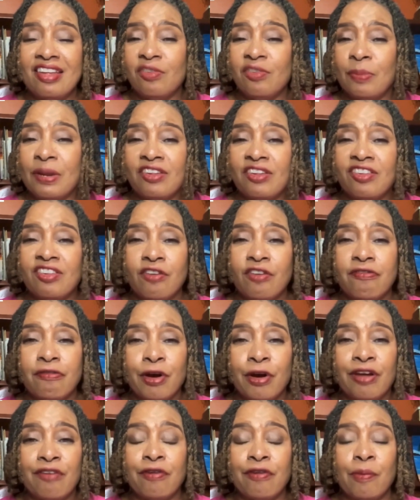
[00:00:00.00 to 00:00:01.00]
he's been
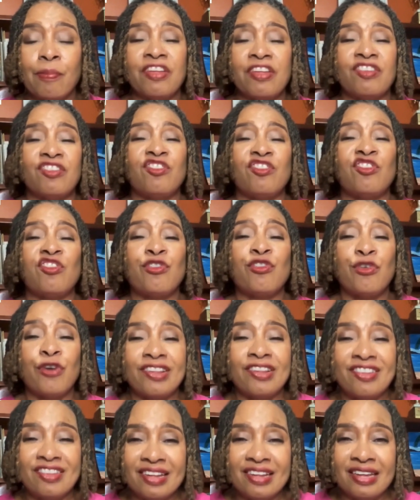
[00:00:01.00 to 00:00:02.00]
suffering from the
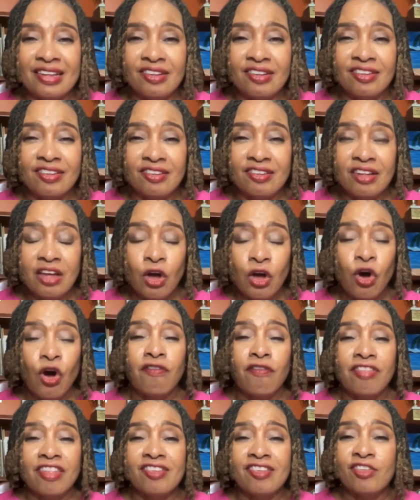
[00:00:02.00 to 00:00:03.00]
stresses
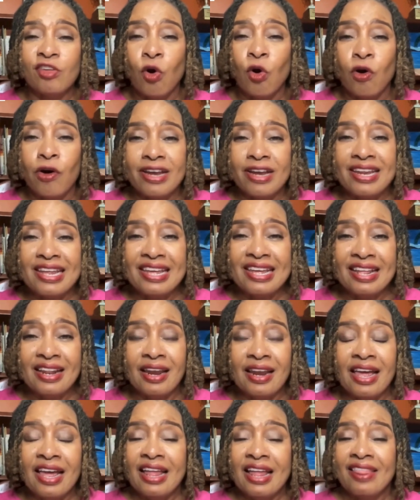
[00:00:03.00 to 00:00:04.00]
of this
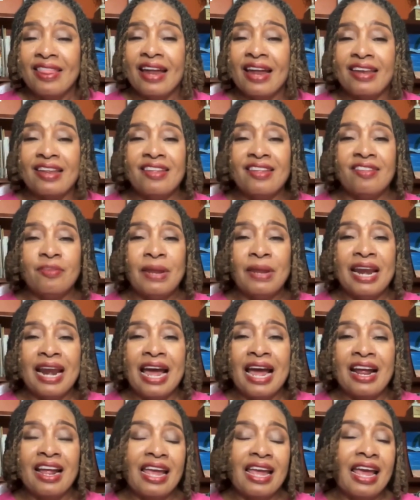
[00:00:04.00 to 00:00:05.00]
ordeal, that he's
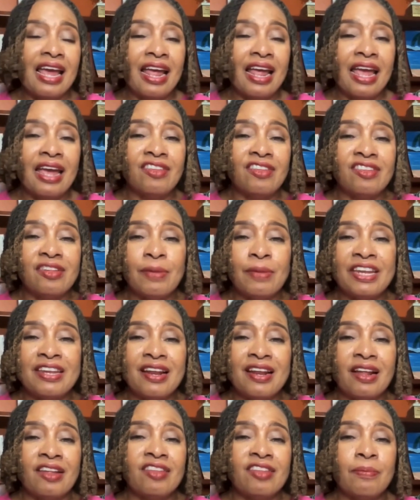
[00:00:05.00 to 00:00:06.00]
been
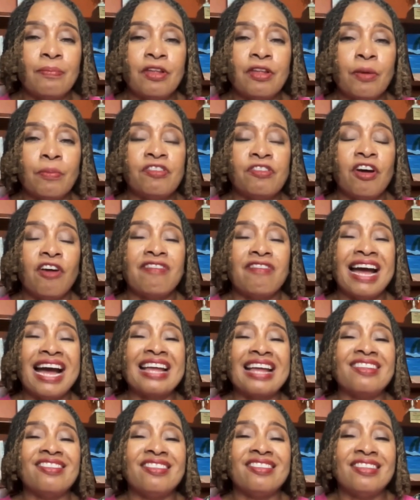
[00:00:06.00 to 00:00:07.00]
exhibiting symptoms of
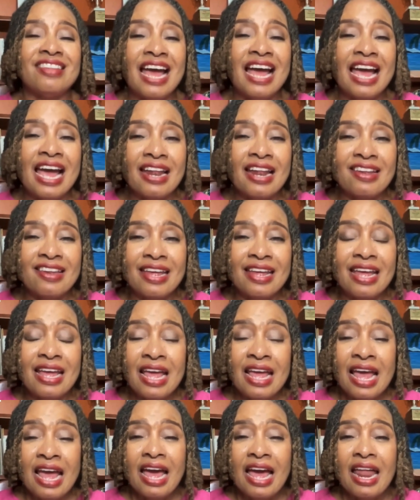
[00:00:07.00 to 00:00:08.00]
anxiety.
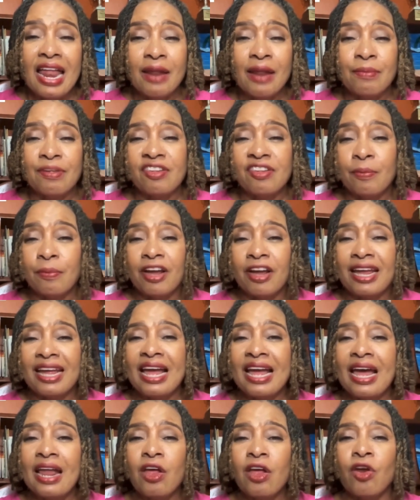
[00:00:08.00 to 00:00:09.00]
And Mr.
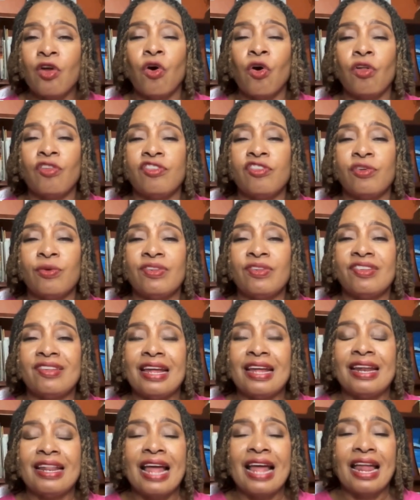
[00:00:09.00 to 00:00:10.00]
Buchanan also
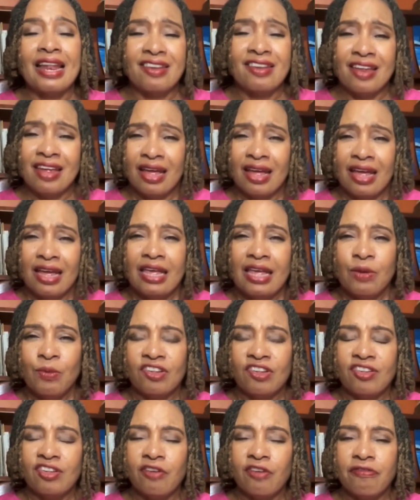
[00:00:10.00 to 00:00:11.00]
said that he
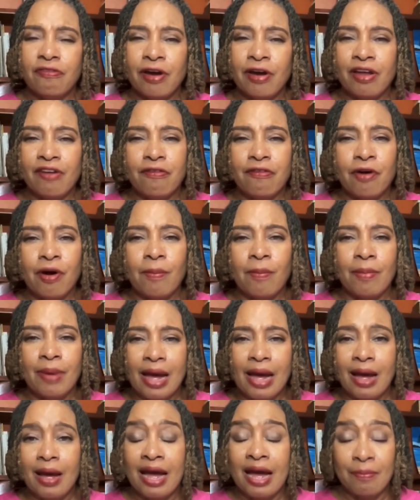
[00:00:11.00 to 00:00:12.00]
was suffering from,
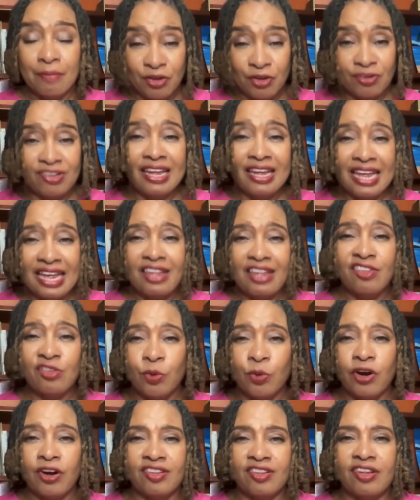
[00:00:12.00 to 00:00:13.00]
I'm using his
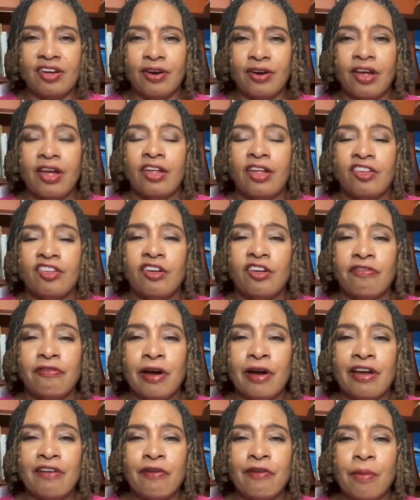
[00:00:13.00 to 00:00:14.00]
words here,
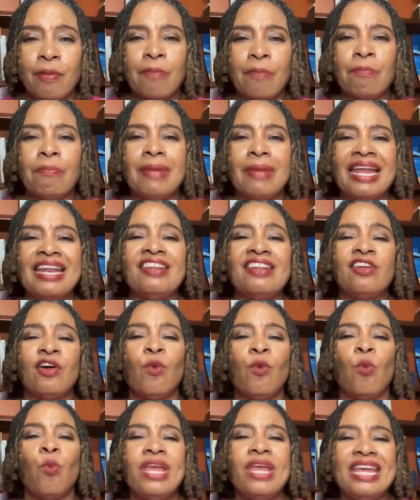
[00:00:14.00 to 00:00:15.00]
suffering from a mental
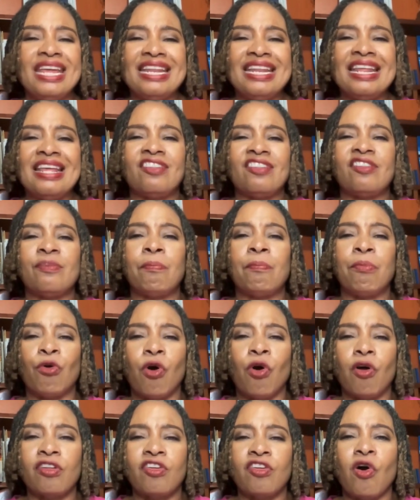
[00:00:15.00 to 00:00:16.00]
weakness
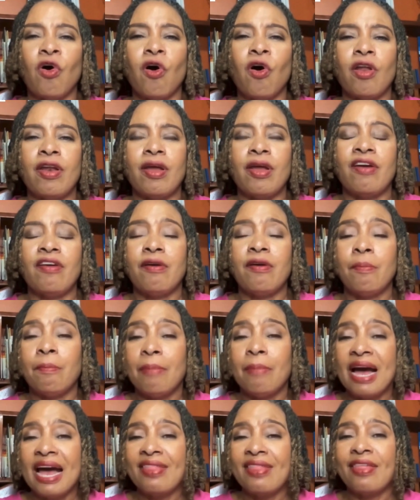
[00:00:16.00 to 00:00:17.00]
brought on
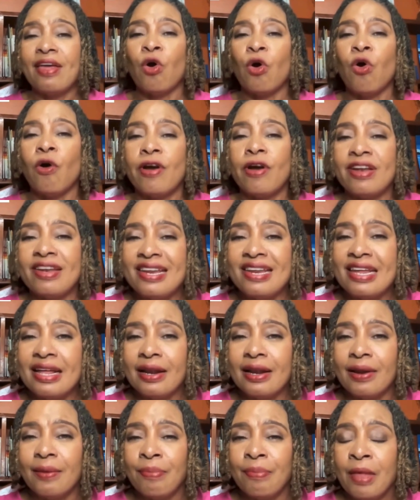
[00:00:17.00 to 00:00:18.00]
by the
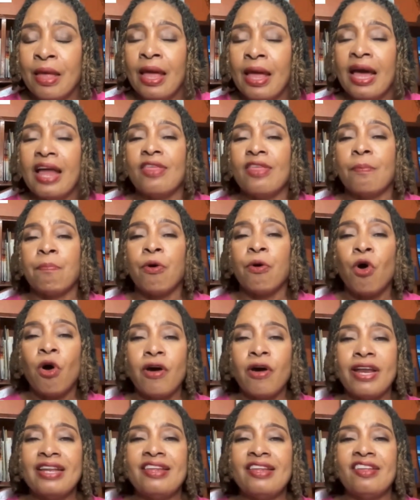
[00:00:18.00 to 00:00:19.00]
ordeal. And the
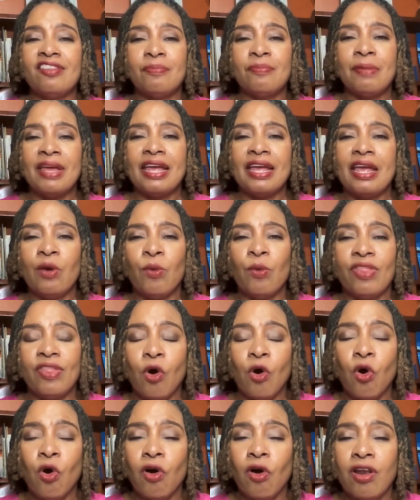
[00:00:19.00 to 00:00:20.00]
point he's making with
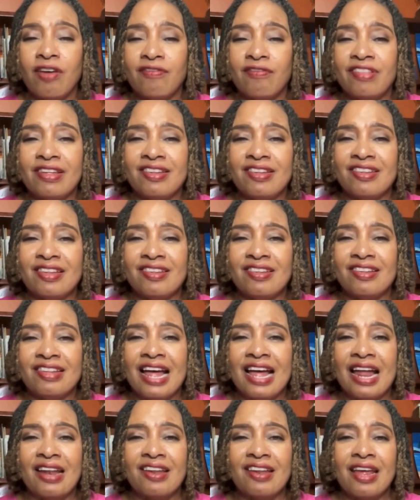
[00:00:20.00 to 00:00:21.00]
all of this is
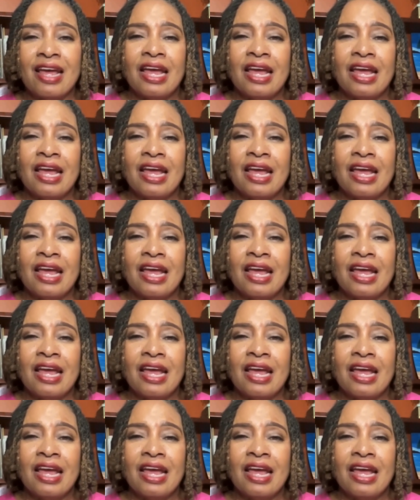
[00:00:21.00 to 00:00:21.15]
that